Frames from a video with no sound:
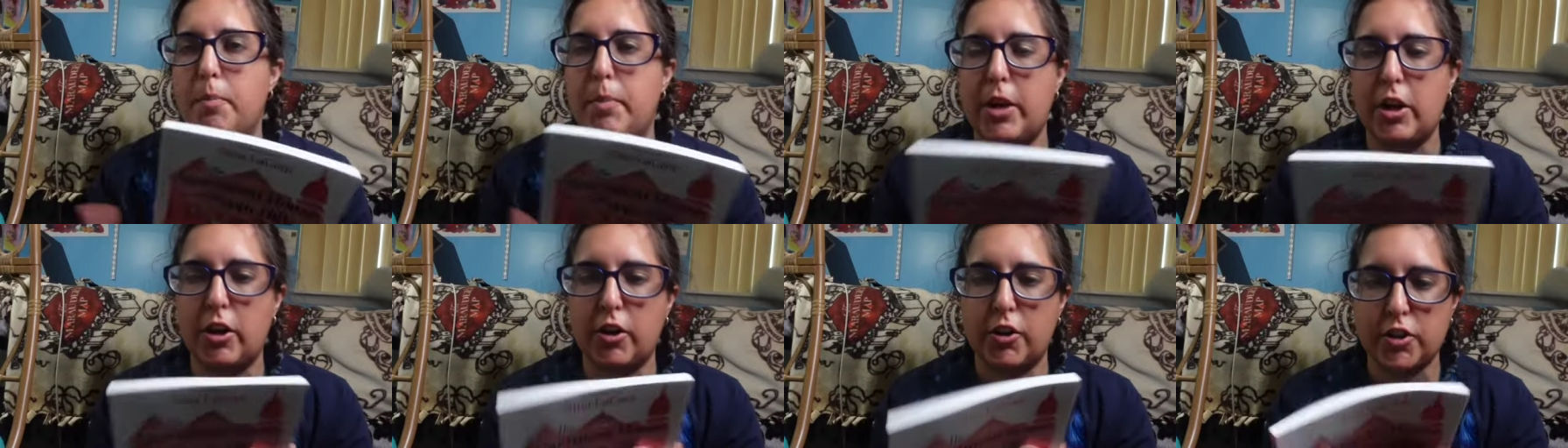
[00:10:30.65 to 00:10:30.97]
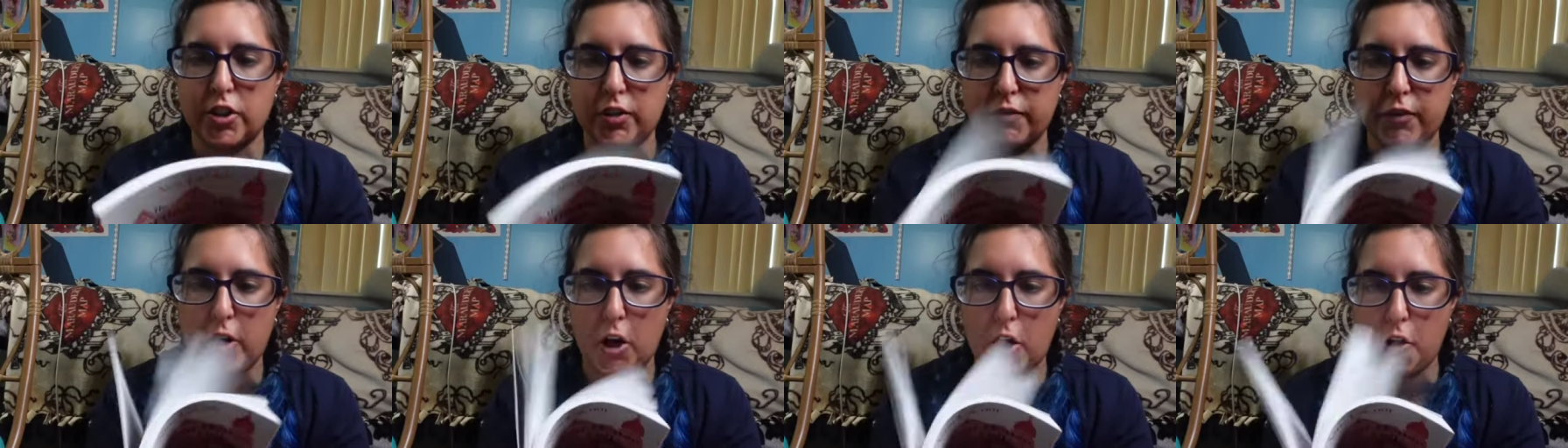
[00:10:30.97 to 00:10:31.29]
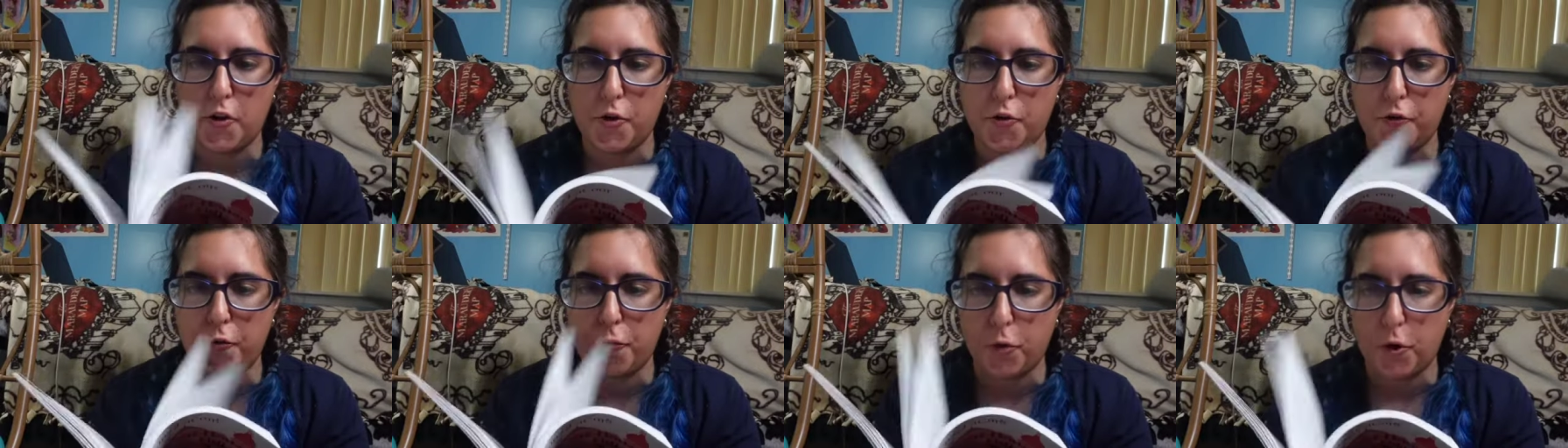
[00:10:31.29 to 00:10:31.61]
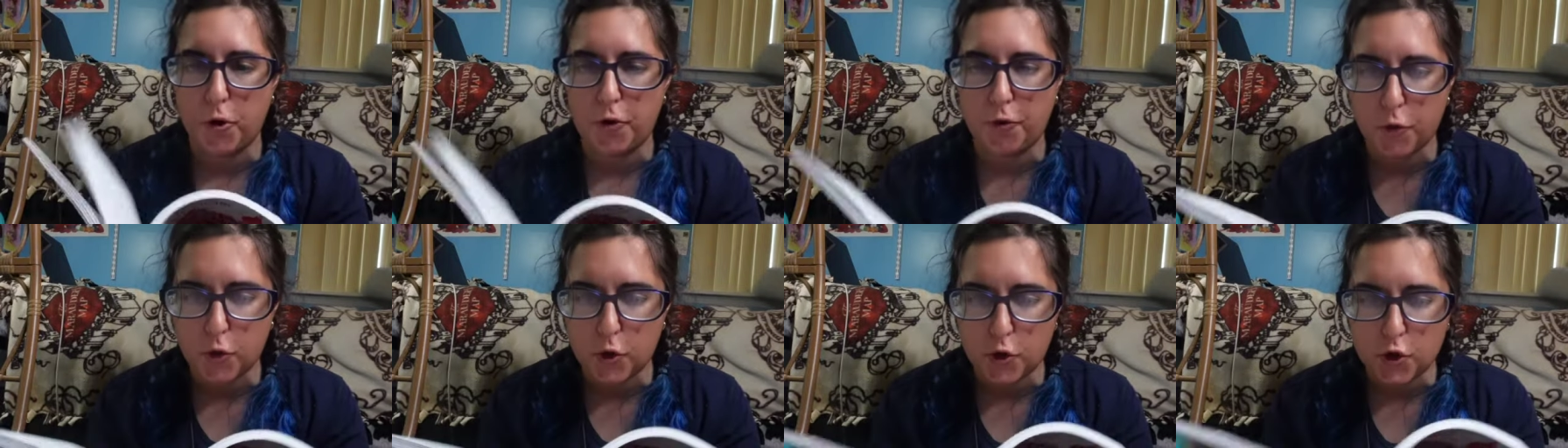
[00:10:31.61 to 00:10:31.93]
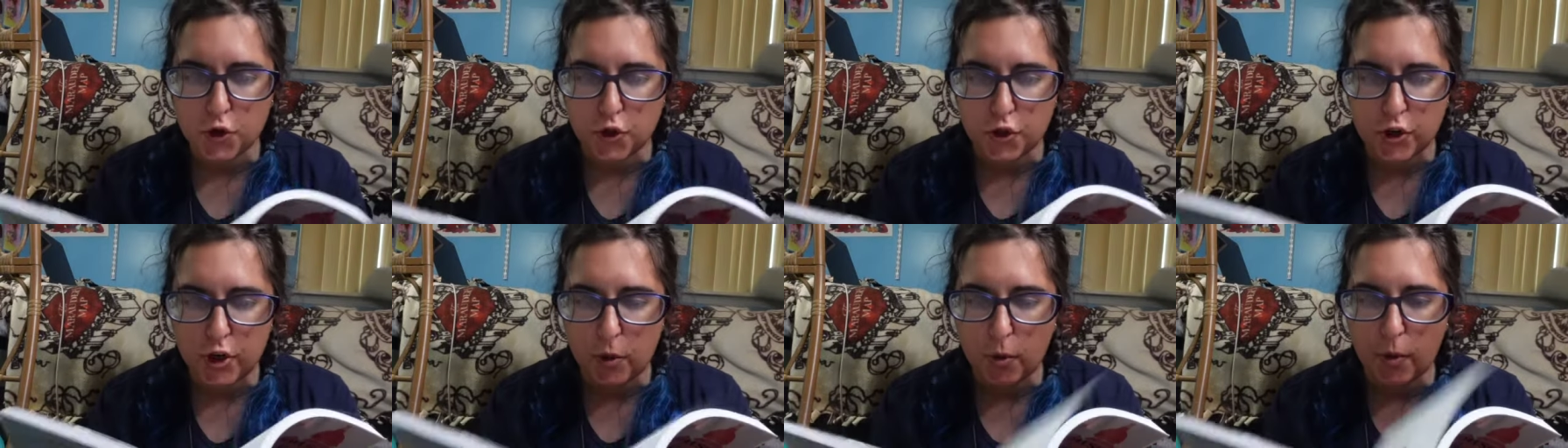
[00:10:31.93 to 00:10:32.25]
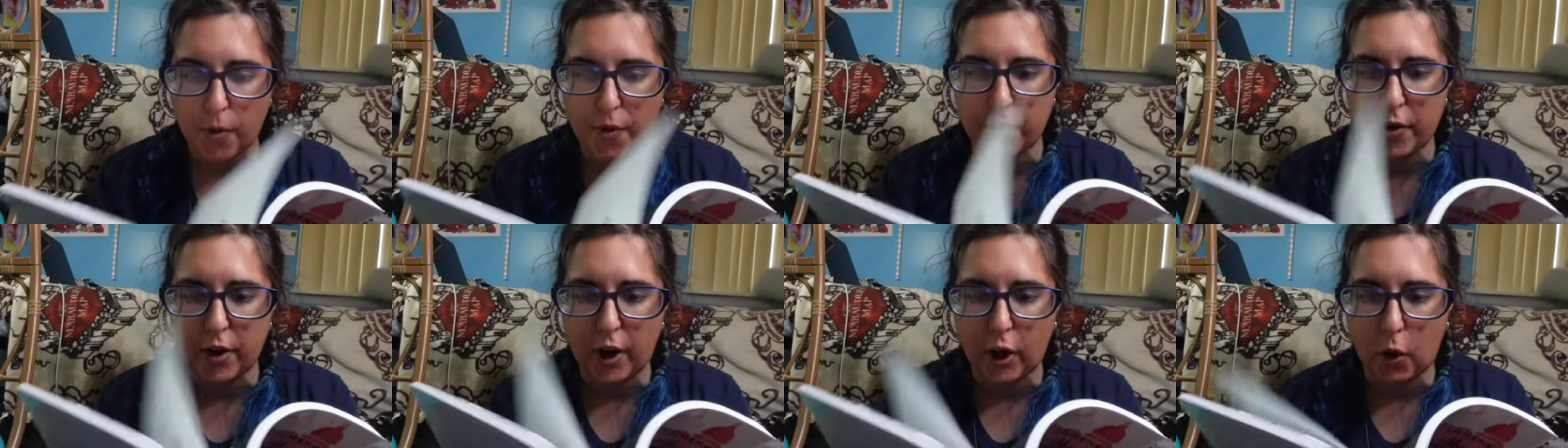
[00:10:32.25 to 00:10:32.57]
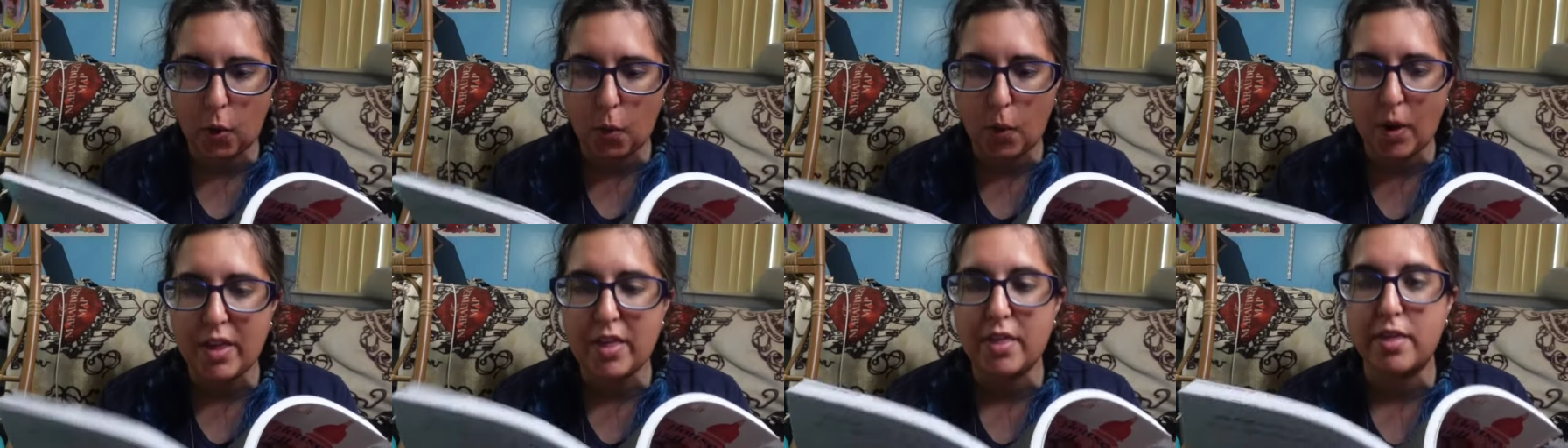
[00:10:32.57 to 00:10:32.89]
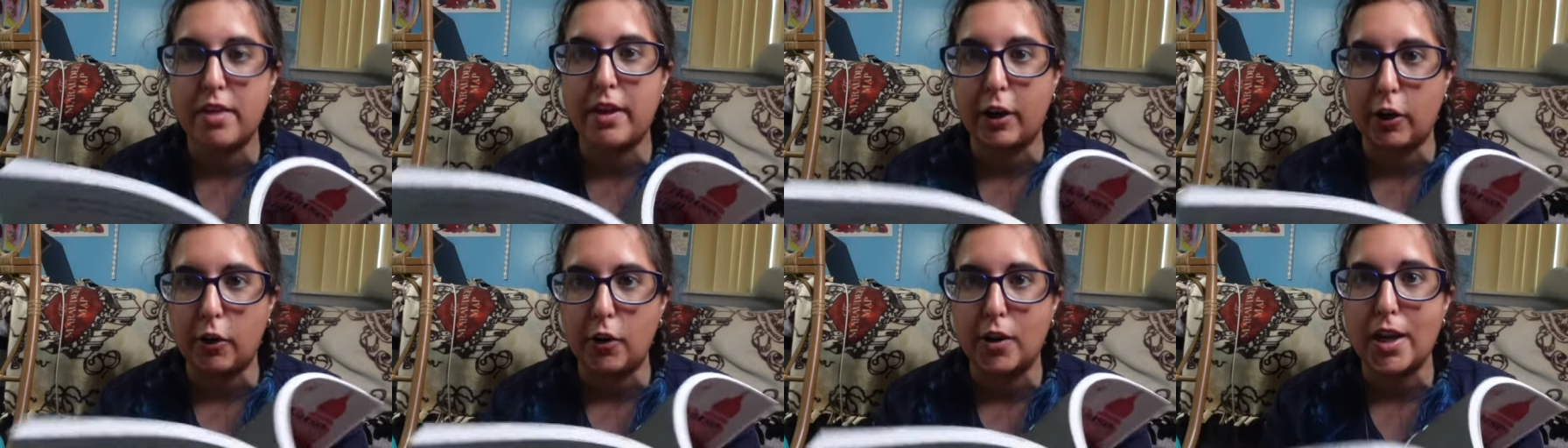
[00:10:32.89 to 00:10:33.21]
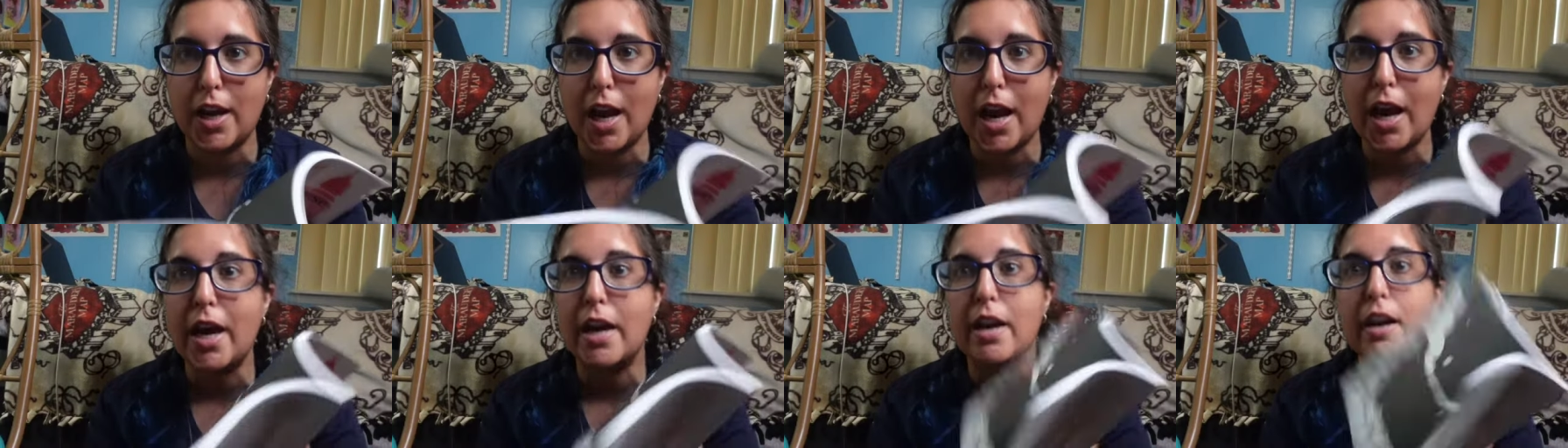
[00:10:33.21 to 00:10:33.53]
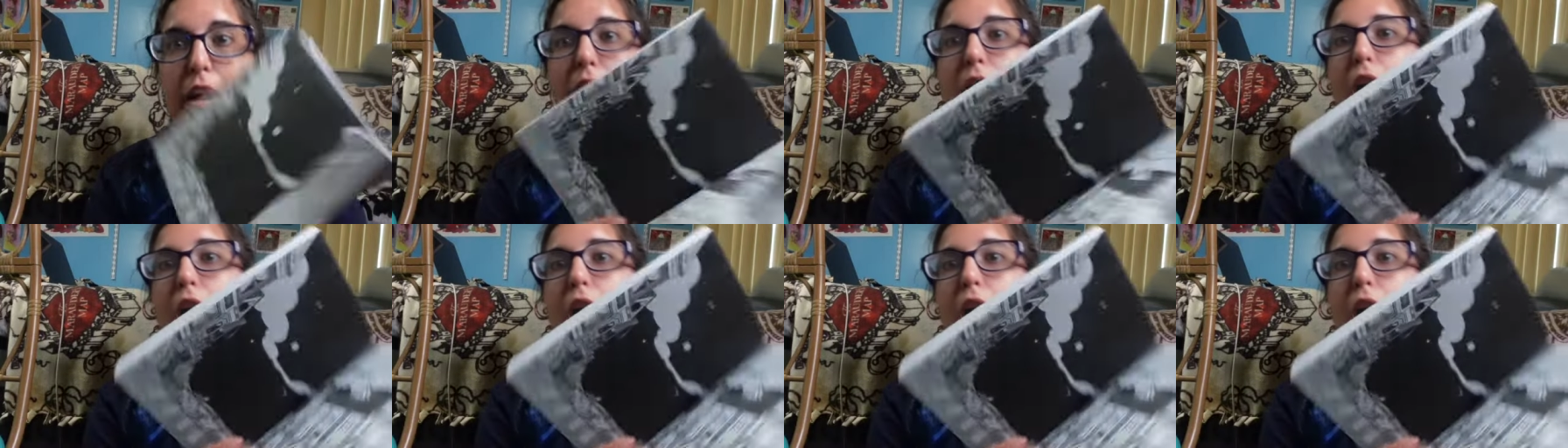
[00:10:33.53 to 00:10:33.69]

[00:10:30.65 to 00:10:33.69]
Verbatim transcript: Beekers of one forty-fourth street, or they're not quite there yet,